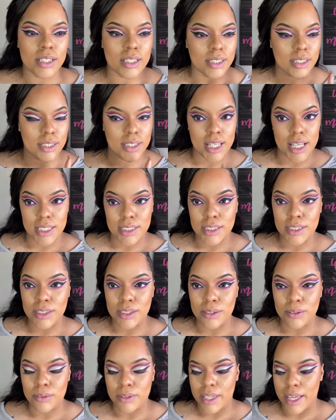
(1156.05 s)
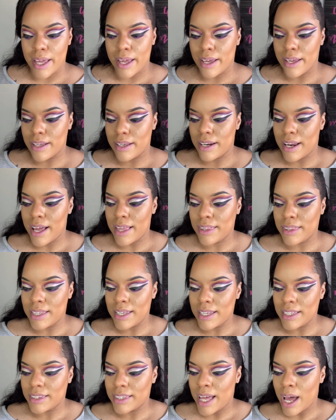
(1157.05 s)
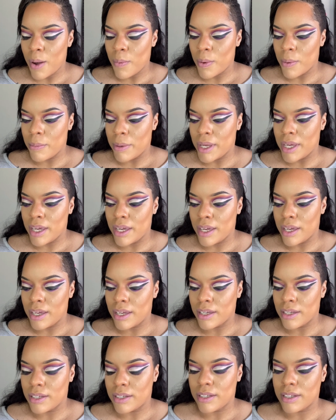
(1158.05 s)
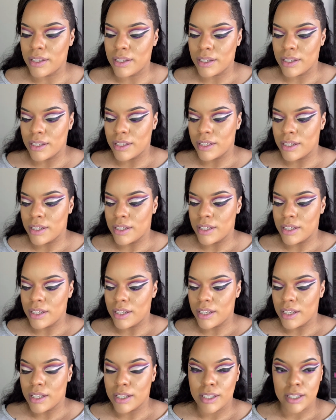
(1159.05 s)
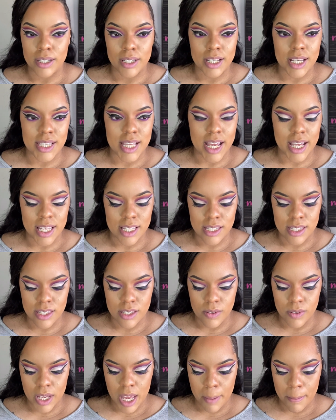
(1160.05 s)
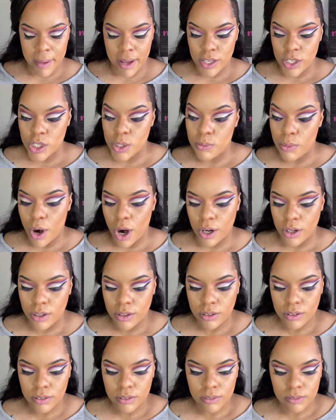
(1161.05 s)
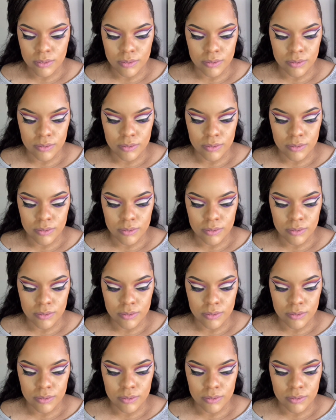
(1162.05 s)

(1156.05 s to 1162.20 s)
Let's do that. I think that would be good because I can still get my sparkle